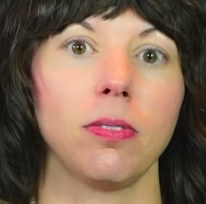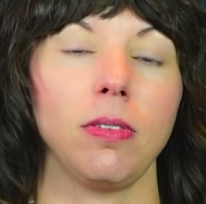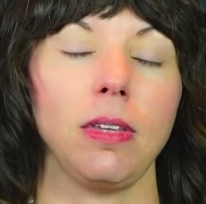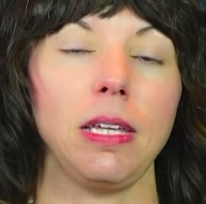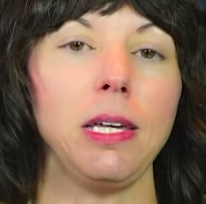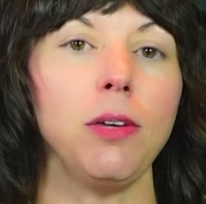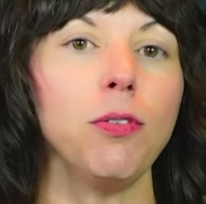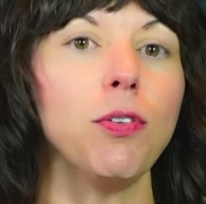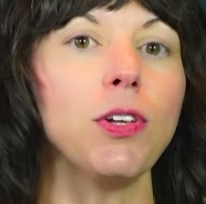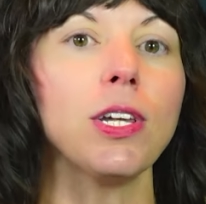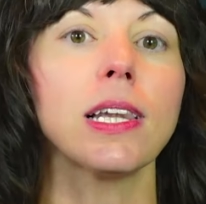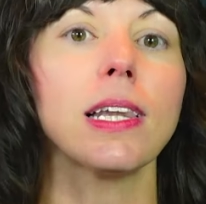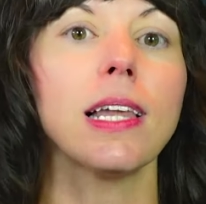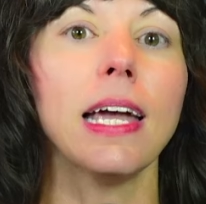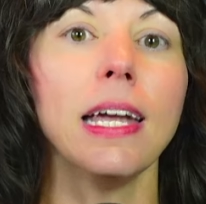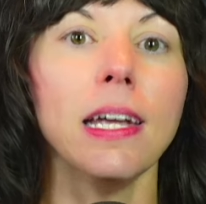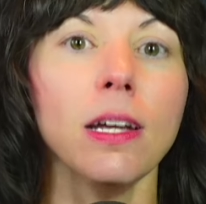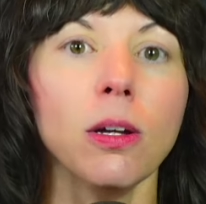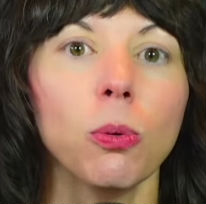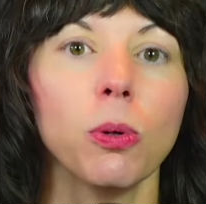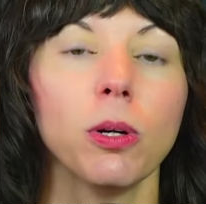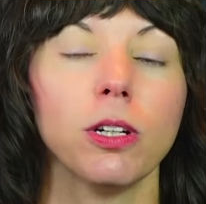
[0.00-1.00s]
Even
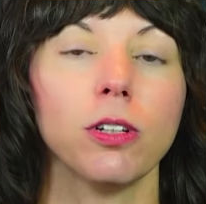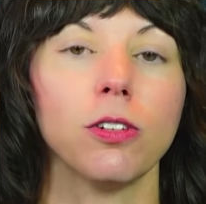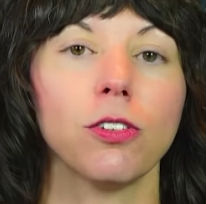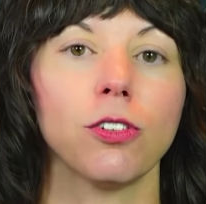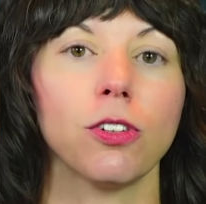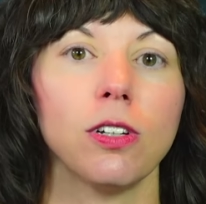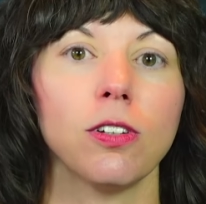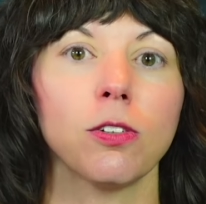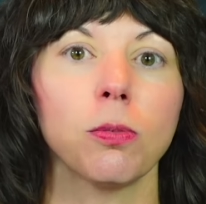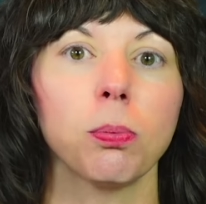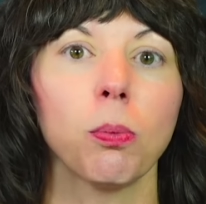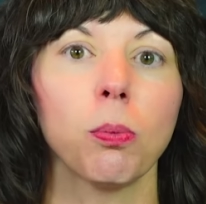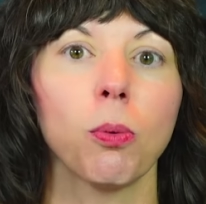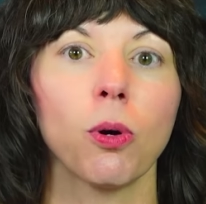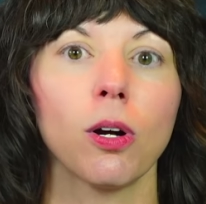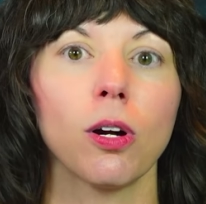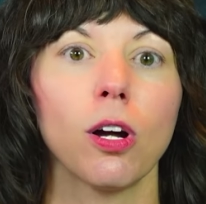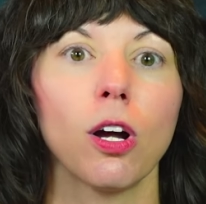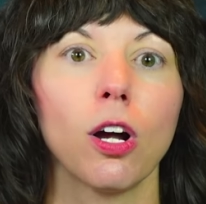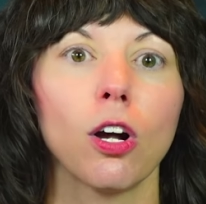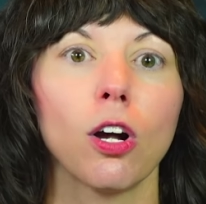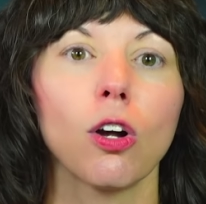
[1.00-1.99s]
language is
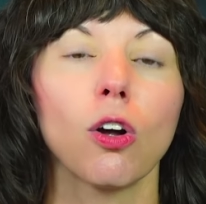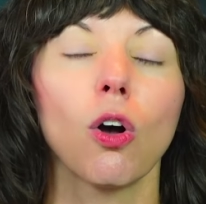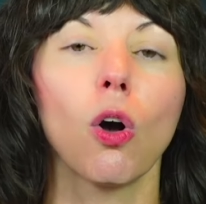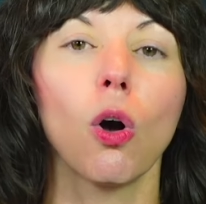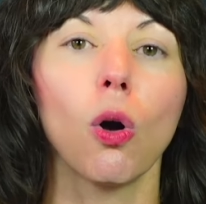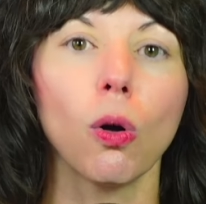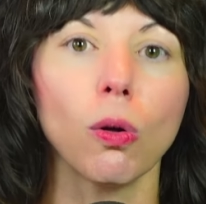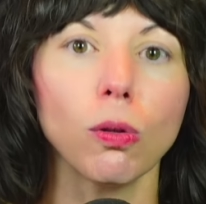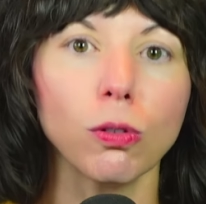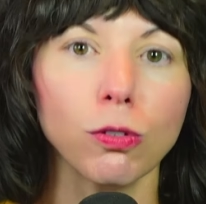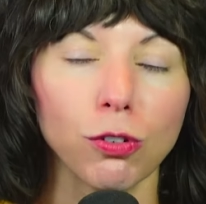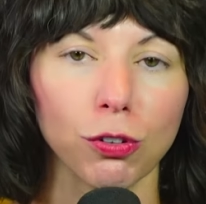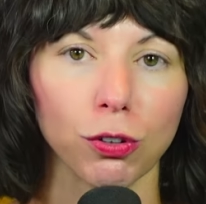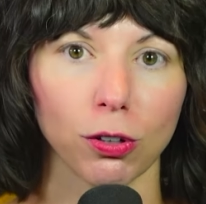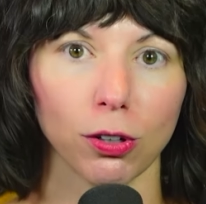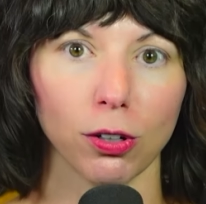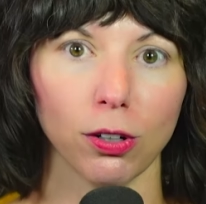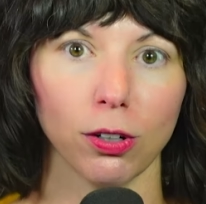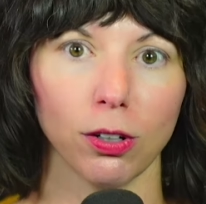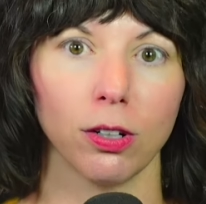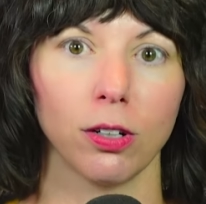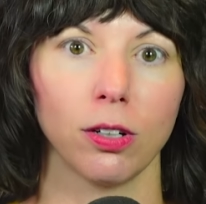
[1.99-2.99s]
more
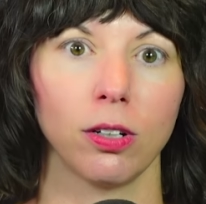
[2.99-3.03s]
culture